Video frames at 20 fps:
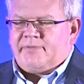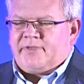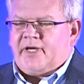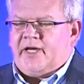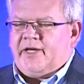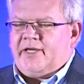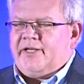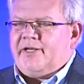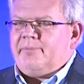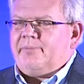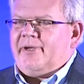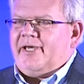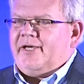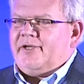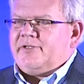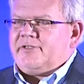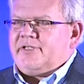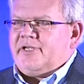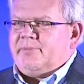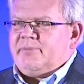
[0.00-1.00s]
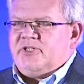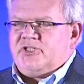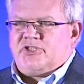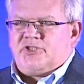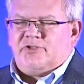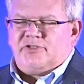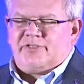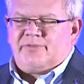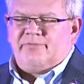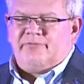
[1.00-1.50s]
talking about, he
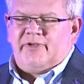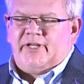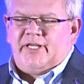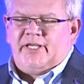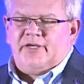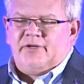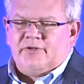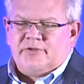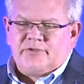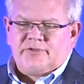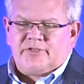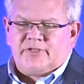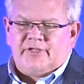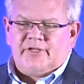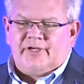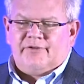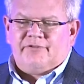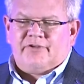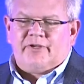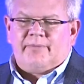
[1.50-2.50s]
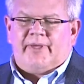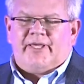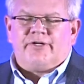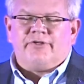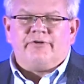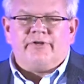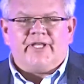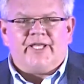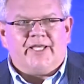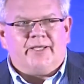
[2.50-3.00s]
showed some videos of
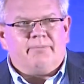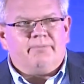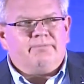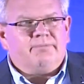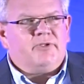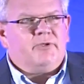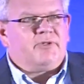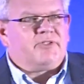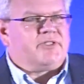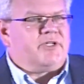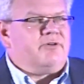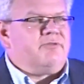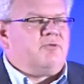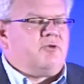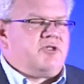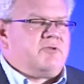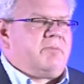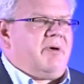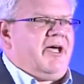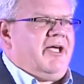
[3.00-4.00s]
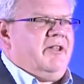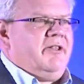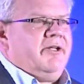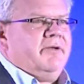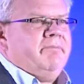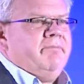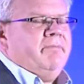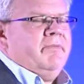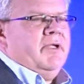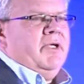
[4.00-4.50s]
Commander Neeb, U.S. Air Force
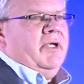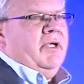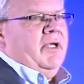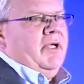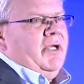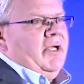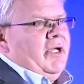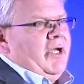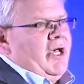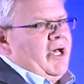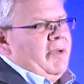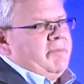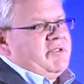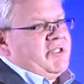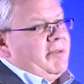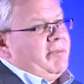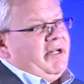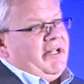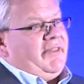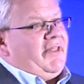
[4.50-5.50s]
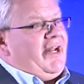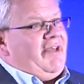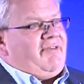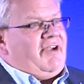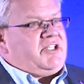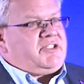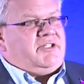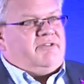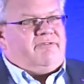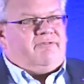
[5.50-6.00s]
pilot. Somebody that I've
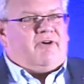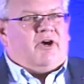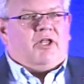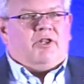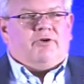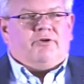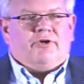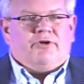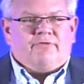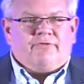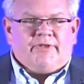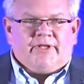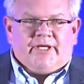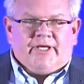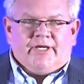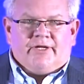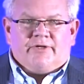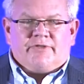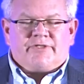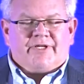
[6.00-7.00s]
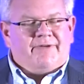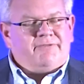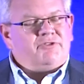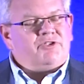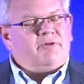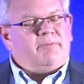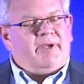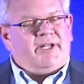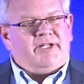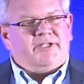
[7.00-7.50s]
actually followed over the years, I have
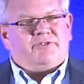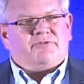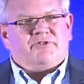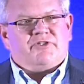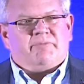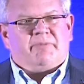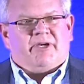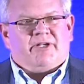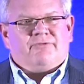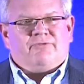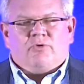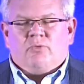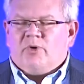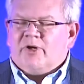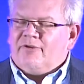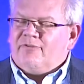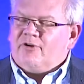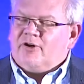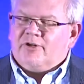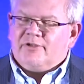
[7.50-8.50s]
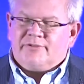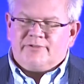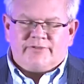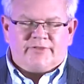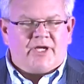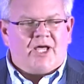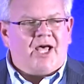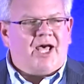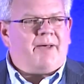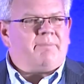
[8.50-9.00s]
tremendous respect for. One of our
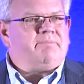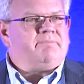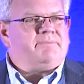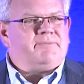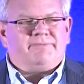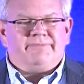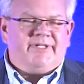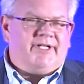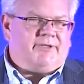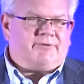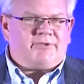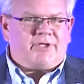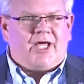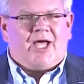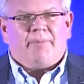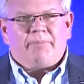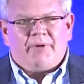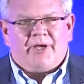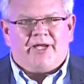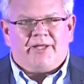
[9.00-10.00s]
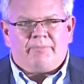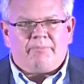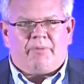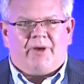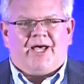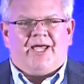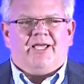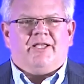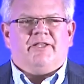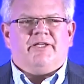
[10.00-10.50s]
top Gun
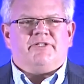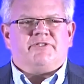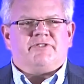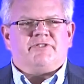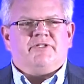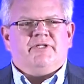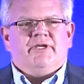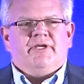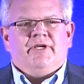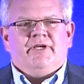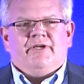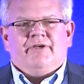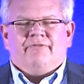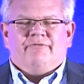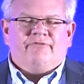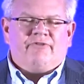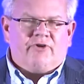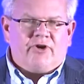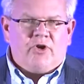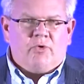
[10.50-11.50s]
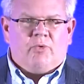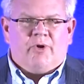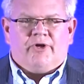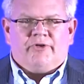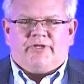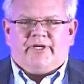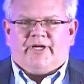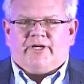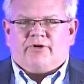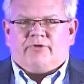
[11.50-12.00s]
pilots, very
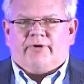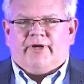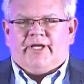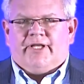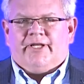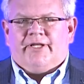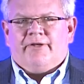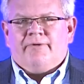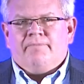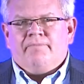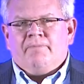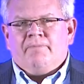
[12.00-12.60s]
well decorated.